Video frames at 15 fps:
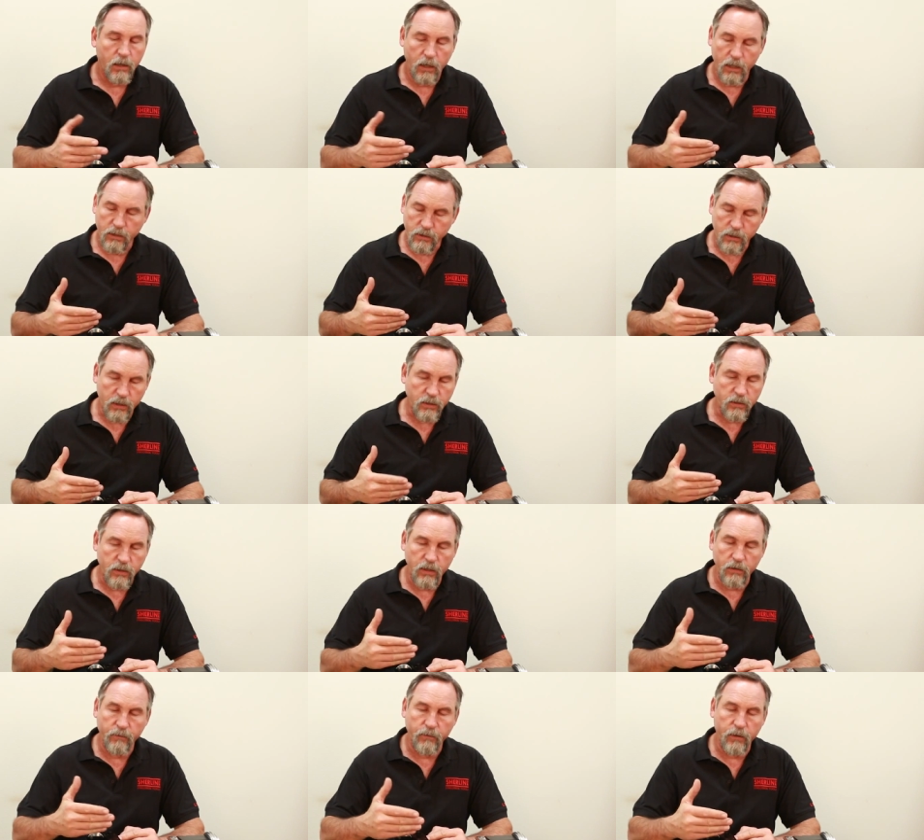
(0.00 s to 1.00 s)
it's
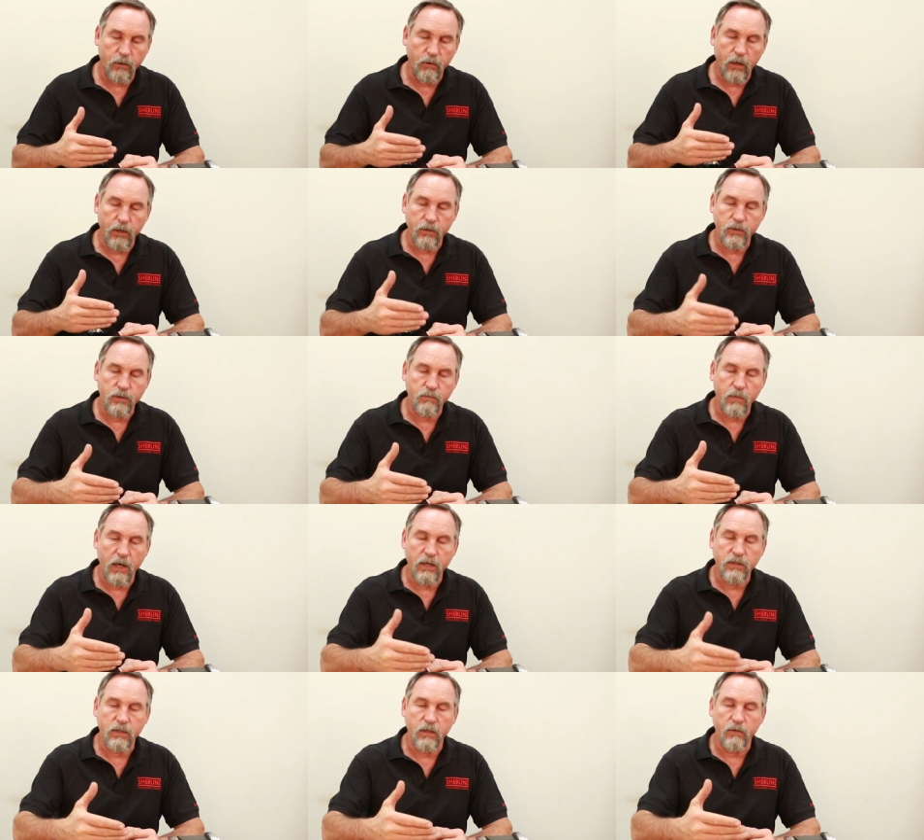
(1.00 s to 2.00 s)
easy to figure out your
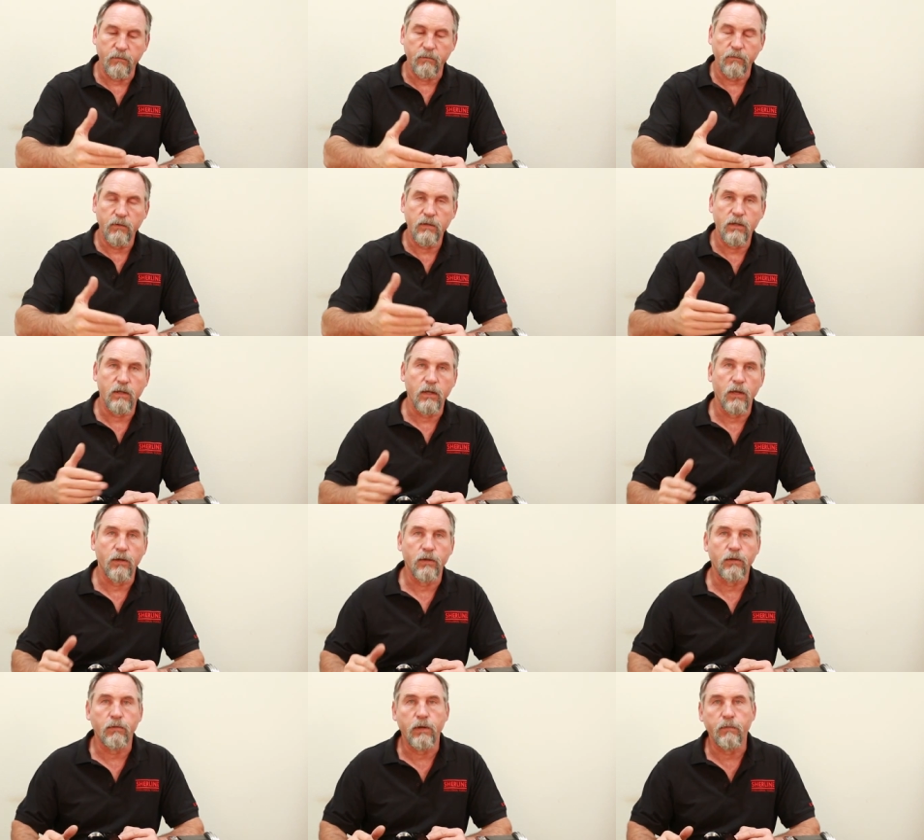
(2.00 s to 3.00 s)
spacing to the other
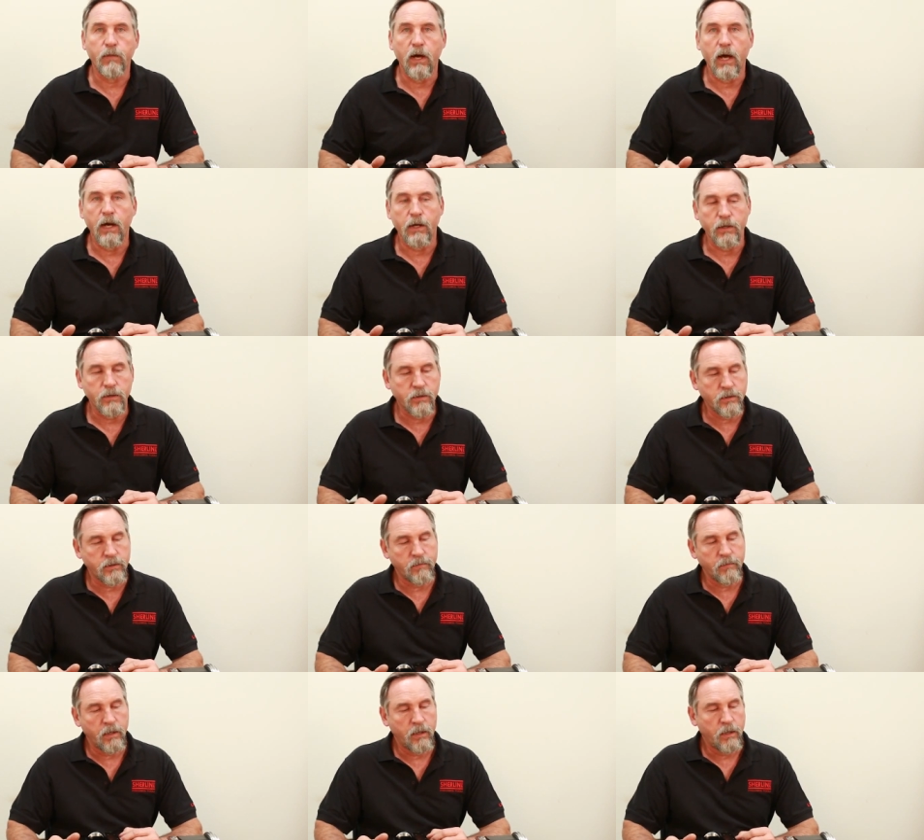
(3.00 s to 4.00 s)
three
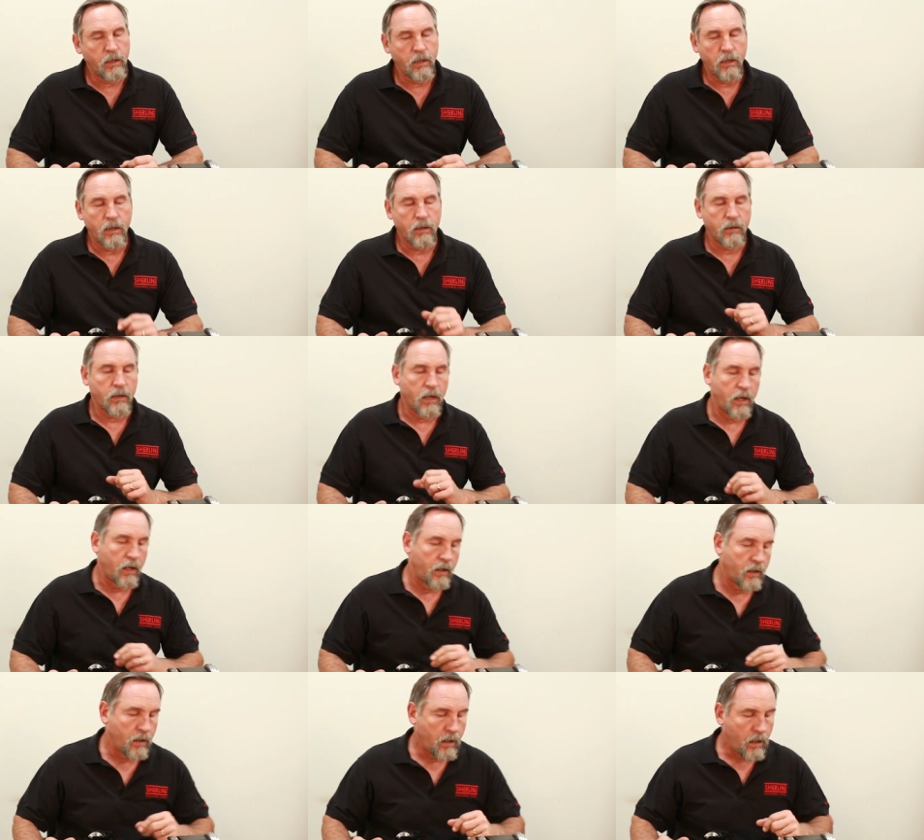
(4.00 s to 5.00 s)
pockets.
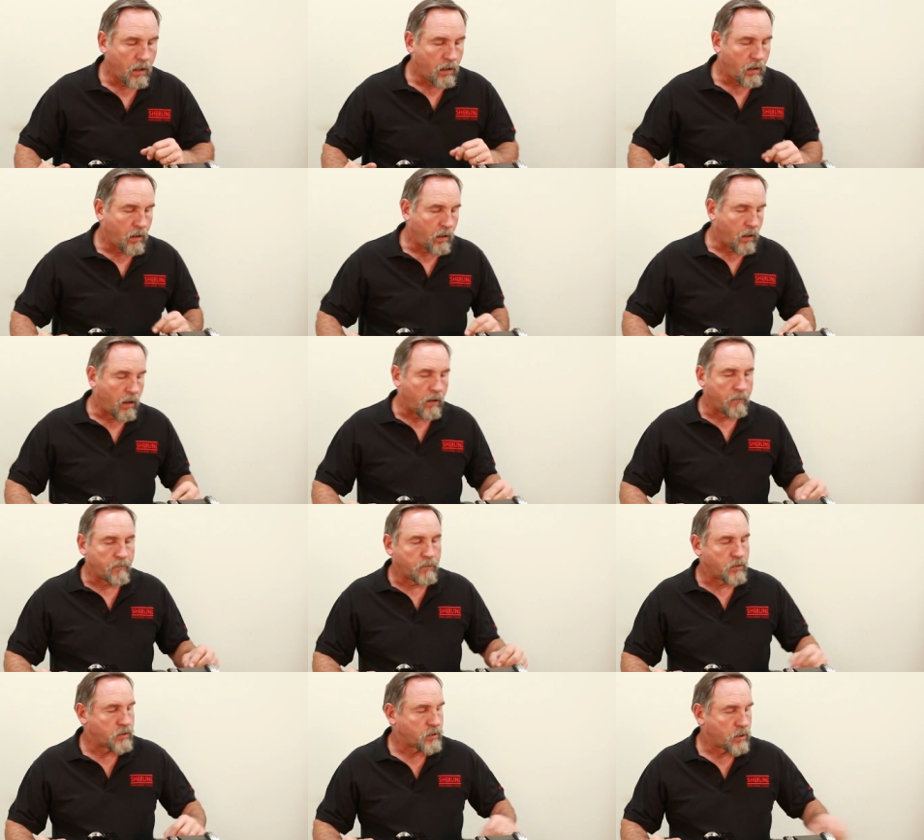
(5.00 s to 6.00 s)
Okay. Uh,
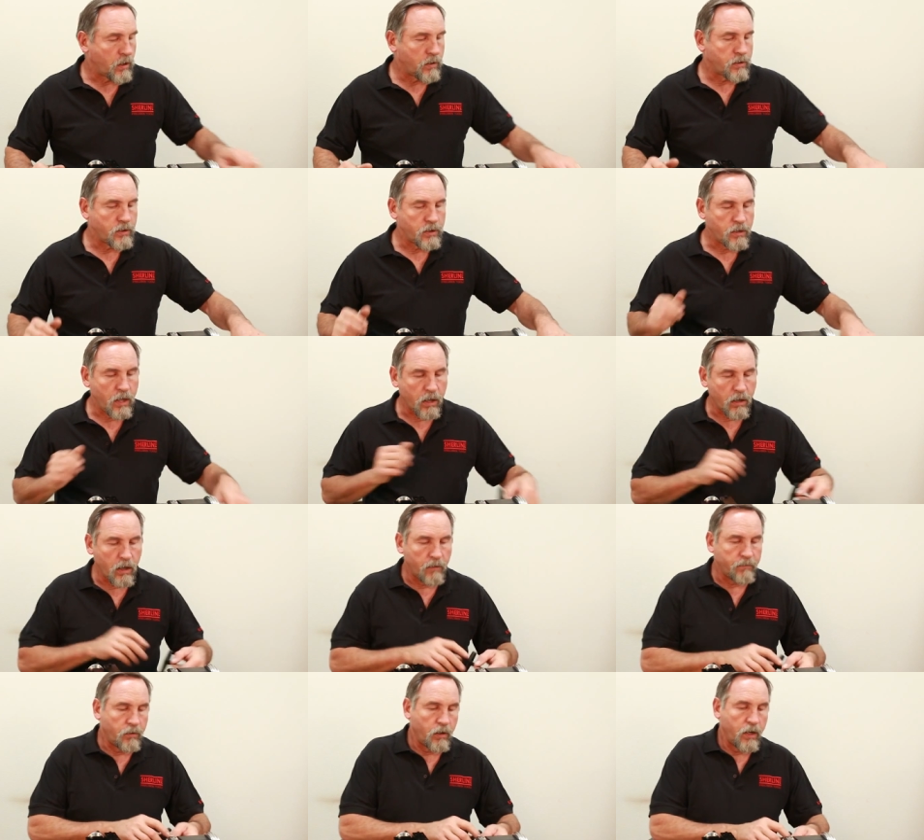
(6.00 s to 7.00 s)
for starch, you take
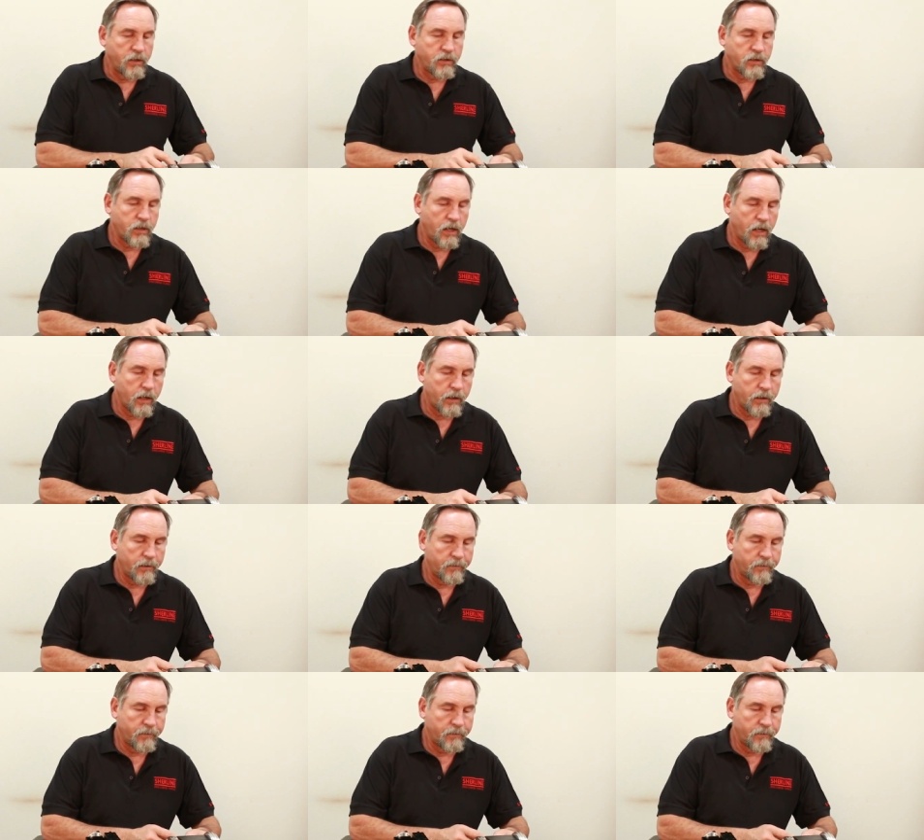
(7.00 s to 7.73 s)
off your headstock.